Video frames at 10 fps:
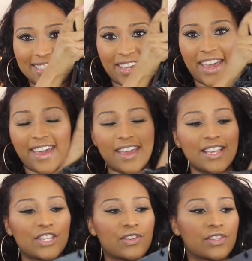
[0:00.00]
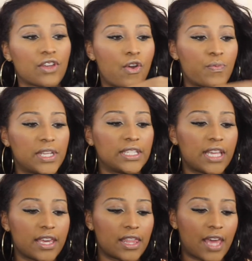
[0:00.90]
okay, so it opens
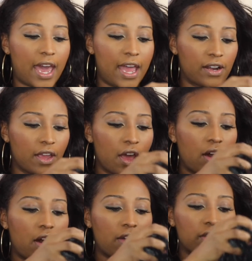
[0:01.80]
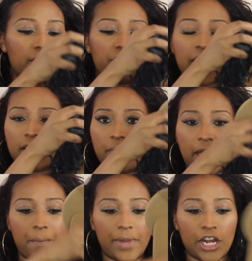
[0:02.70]
like that. All the confetti
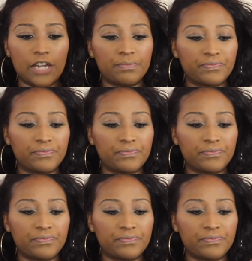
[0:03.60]
paper.